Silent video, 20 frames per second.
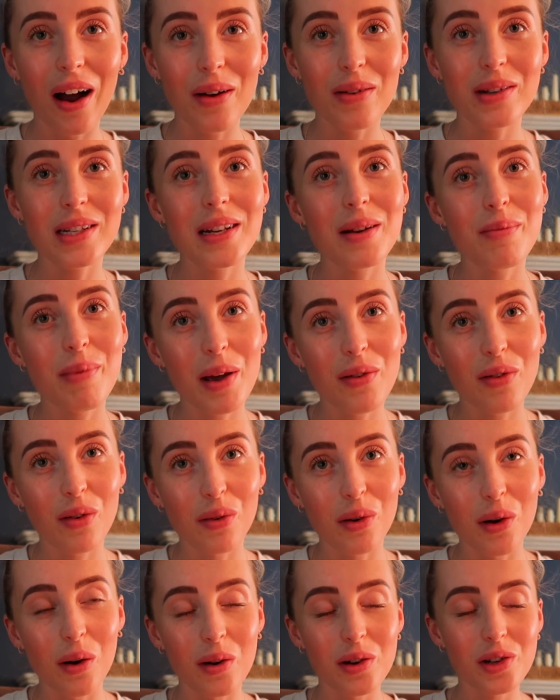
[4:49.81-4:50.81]
I was in a bit of a
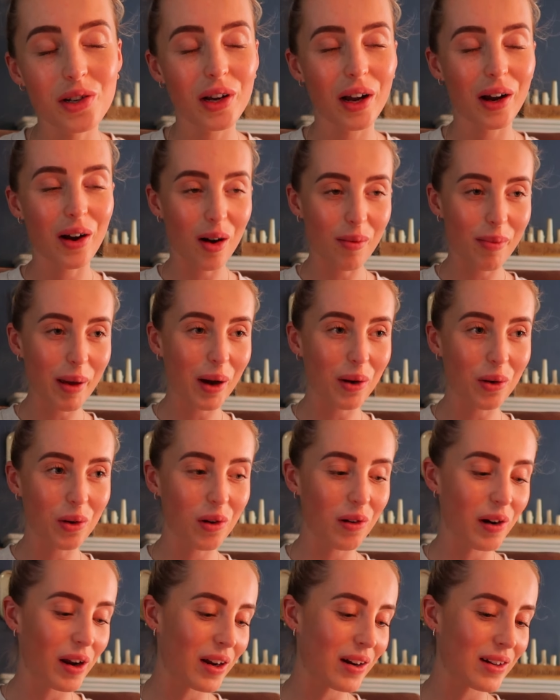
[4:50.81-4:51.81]
rush. I got a bit
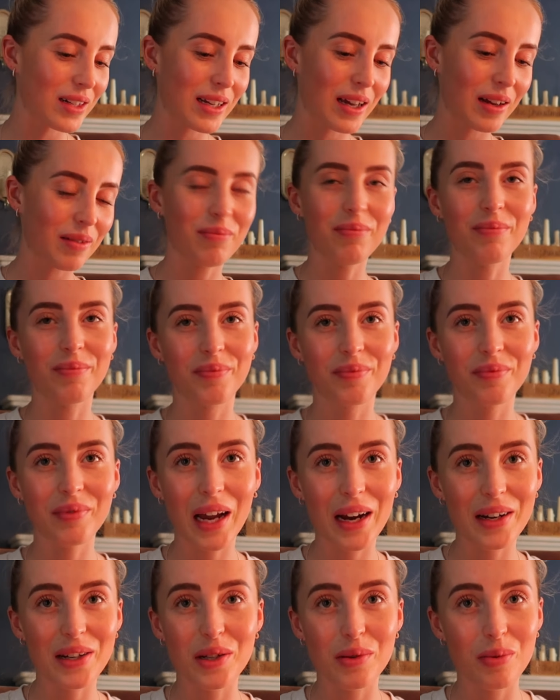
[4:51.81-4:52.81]
hungry and I was like, hmm,
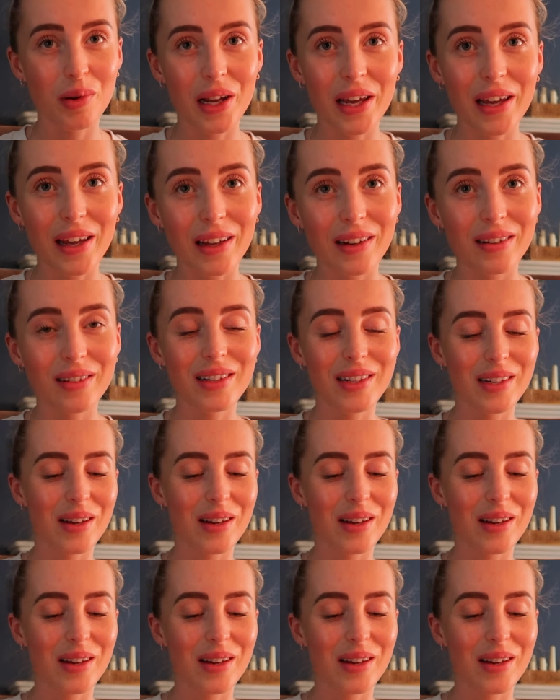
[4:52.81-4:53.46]
I just want to eat.